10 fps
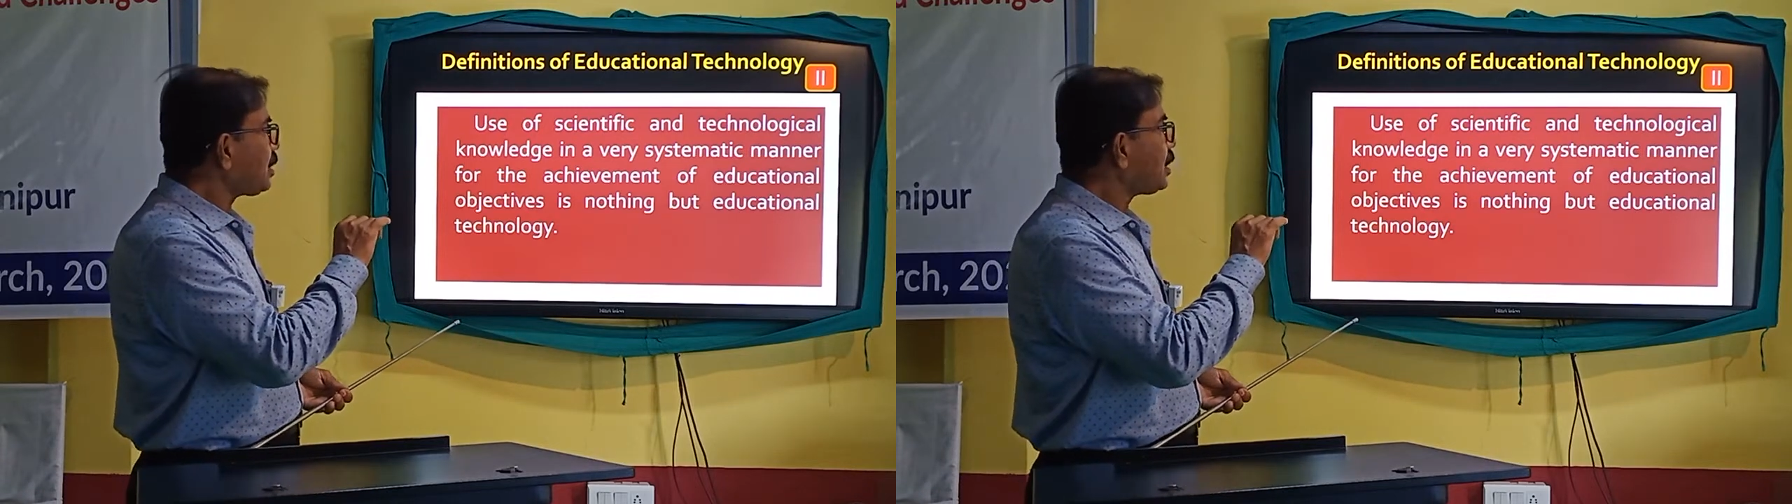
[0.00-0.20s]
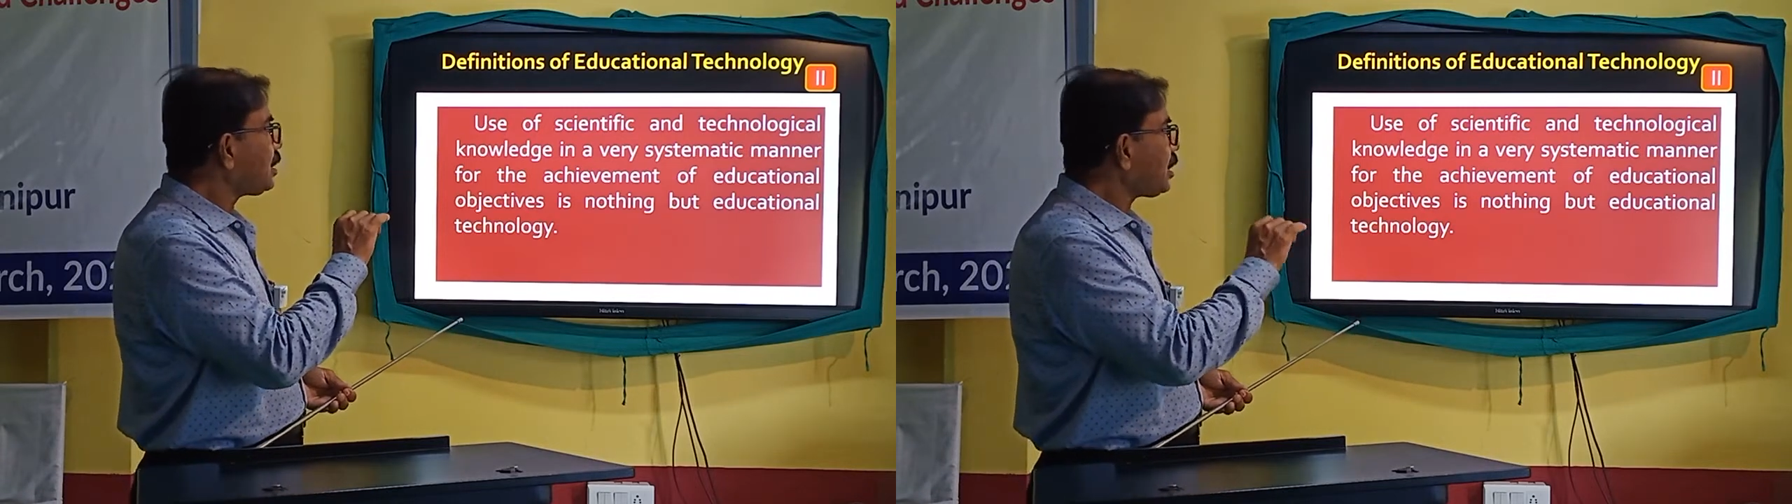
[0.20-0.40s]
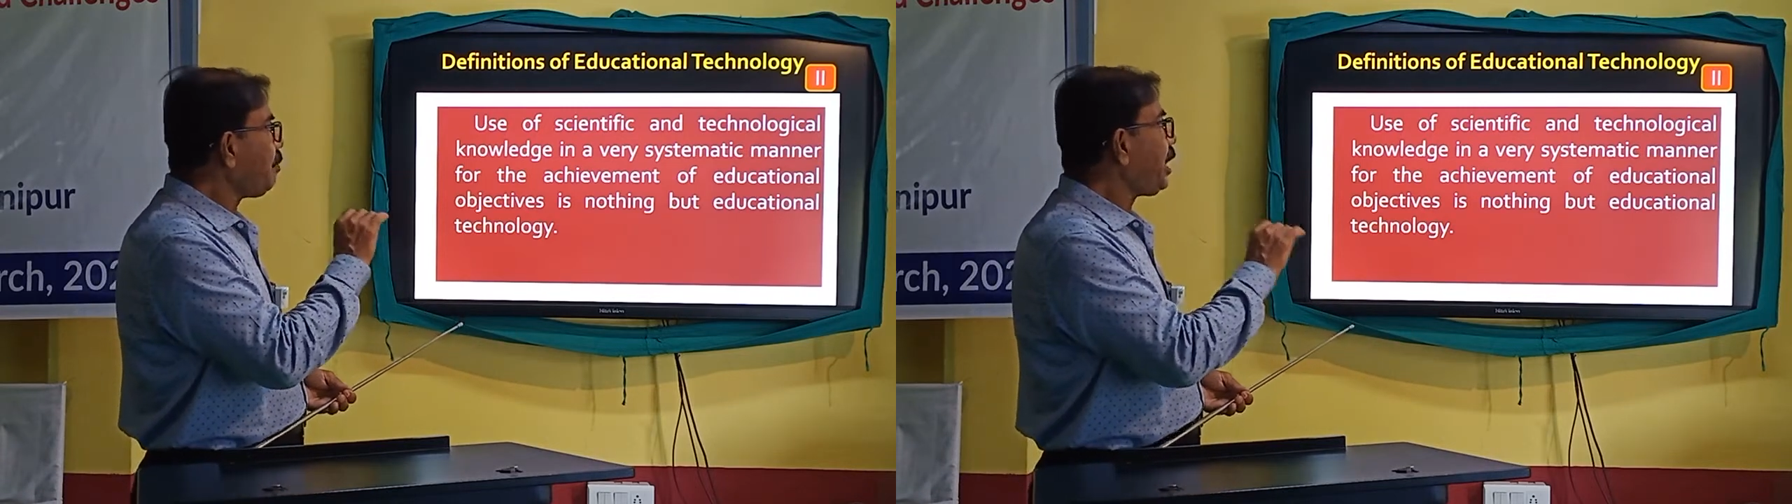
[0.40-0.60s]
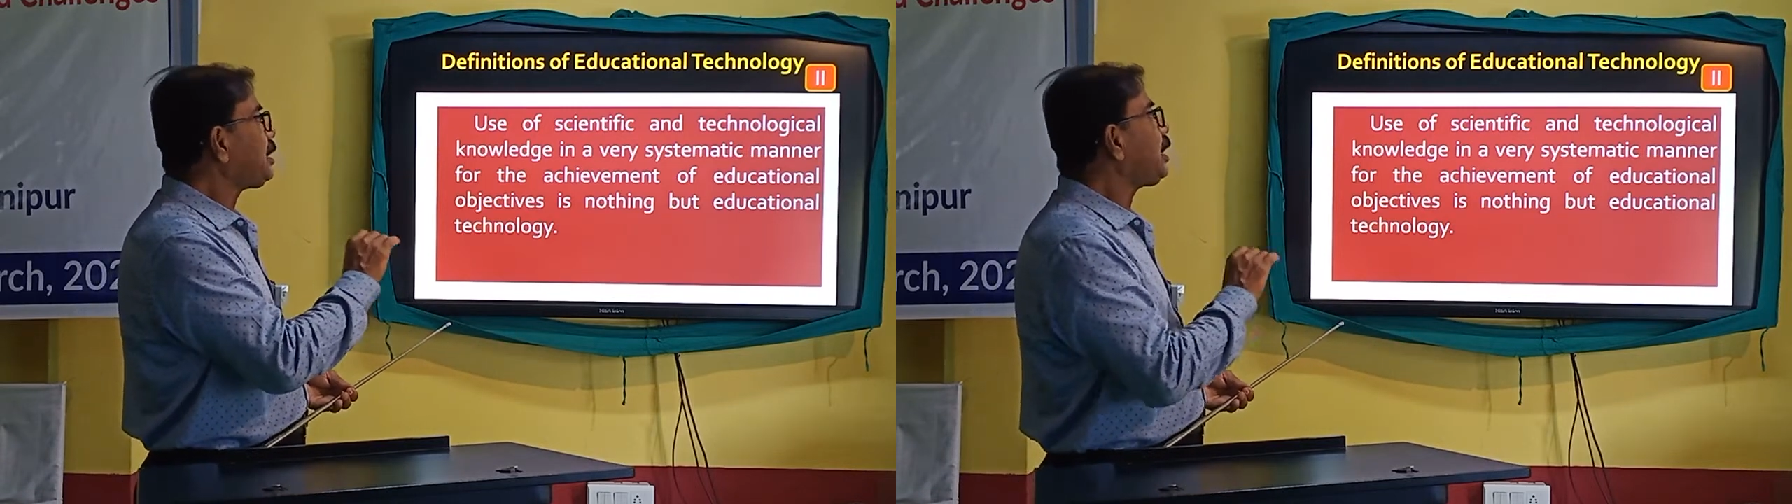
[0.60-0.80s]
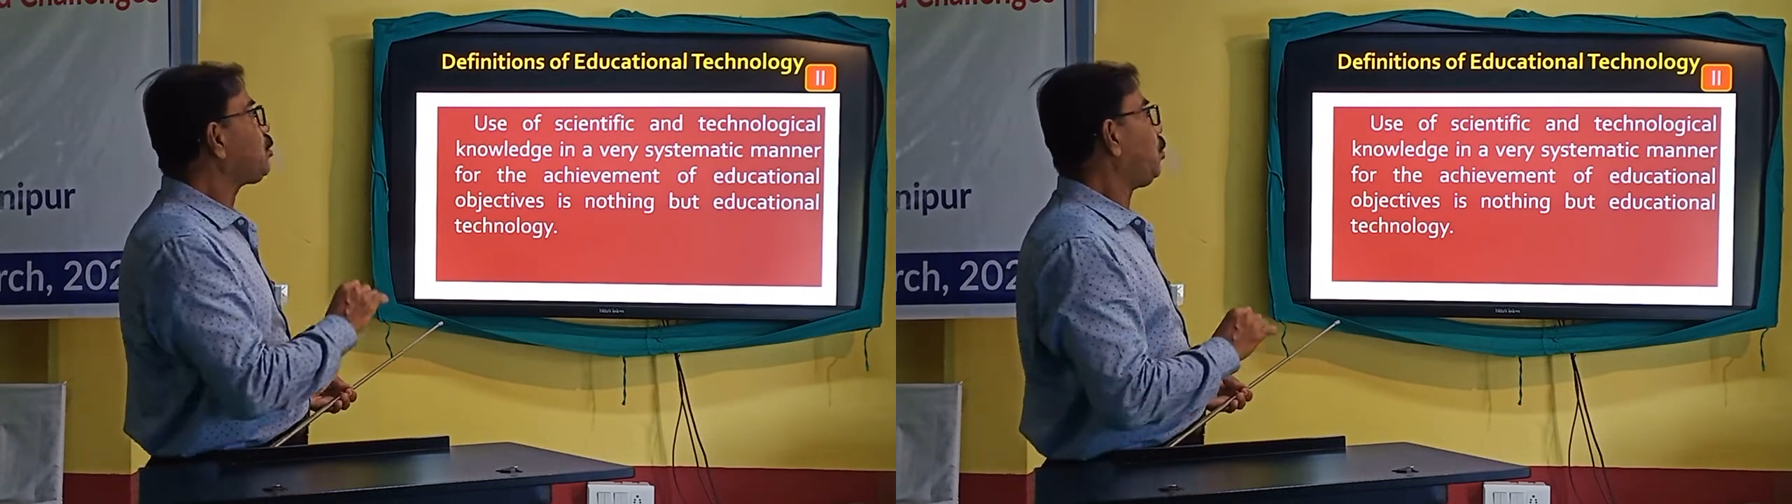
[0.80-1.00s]

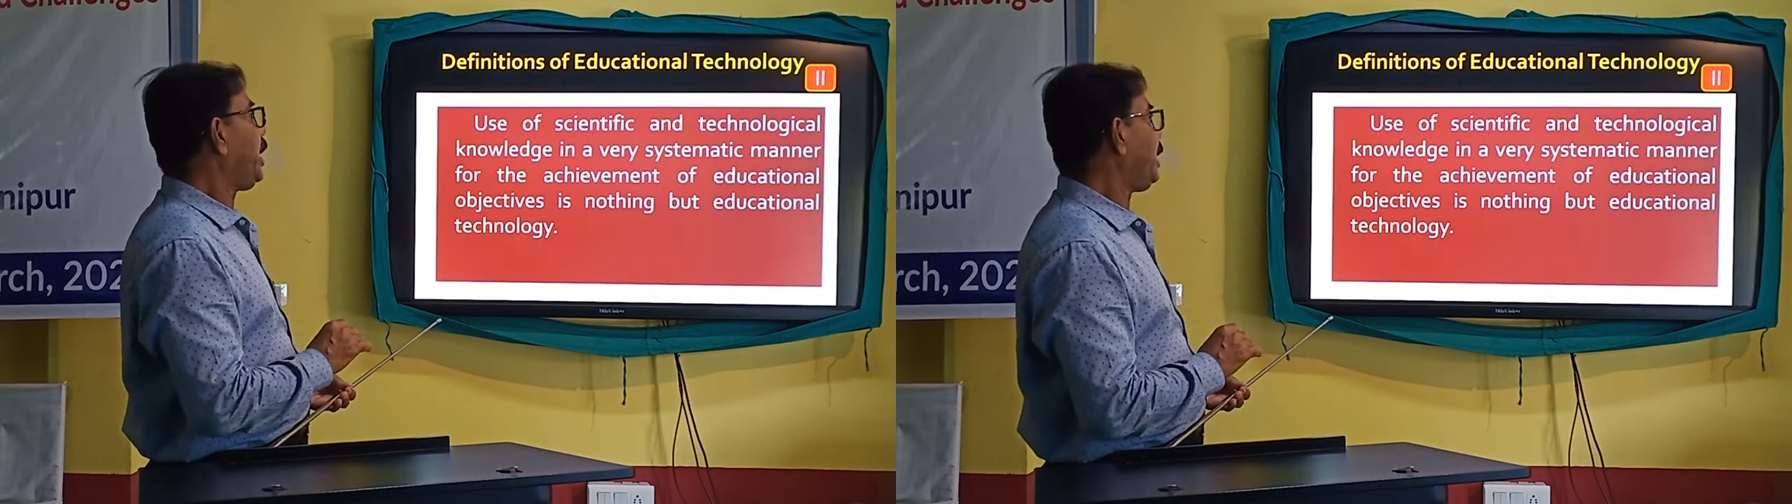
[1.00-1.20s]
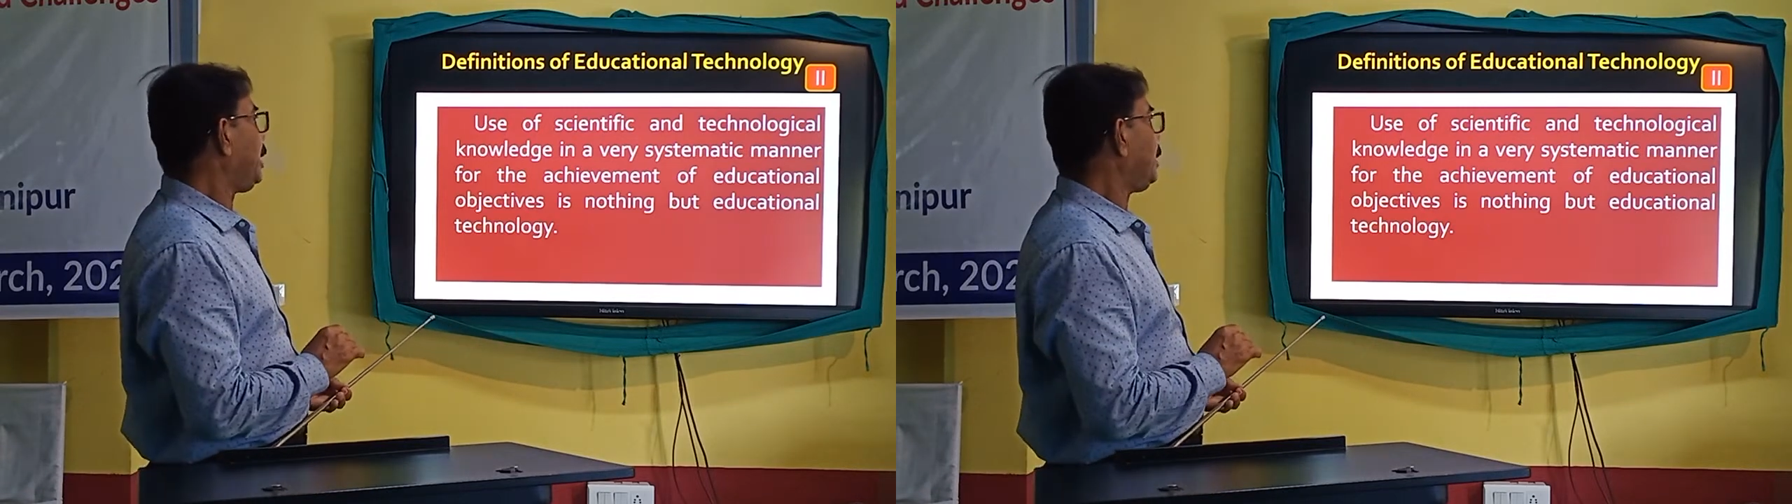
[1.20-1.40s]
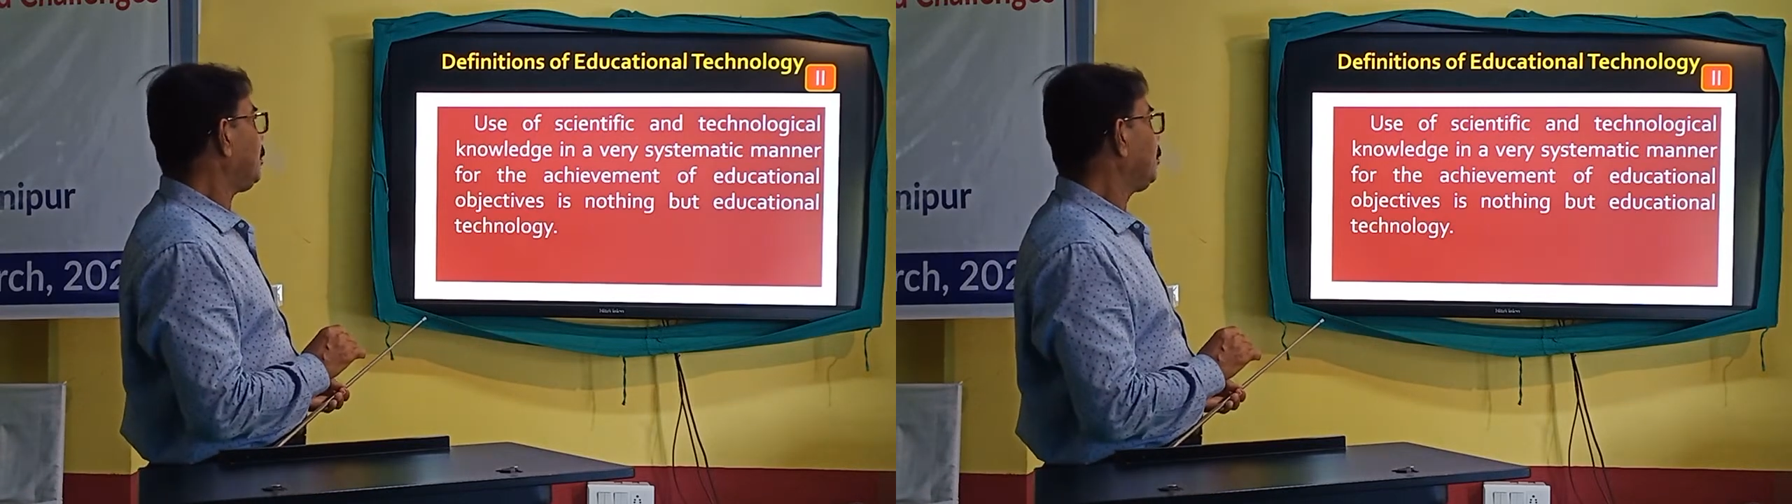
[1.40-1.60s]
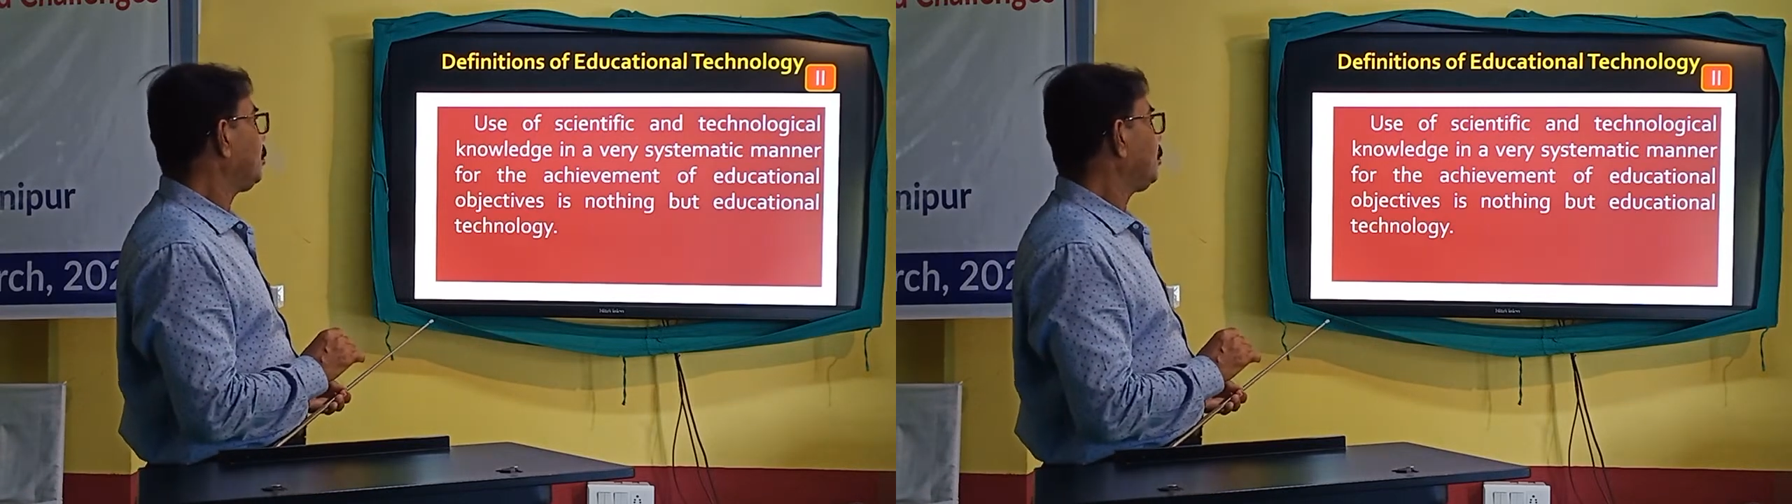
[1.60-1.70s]
systematic way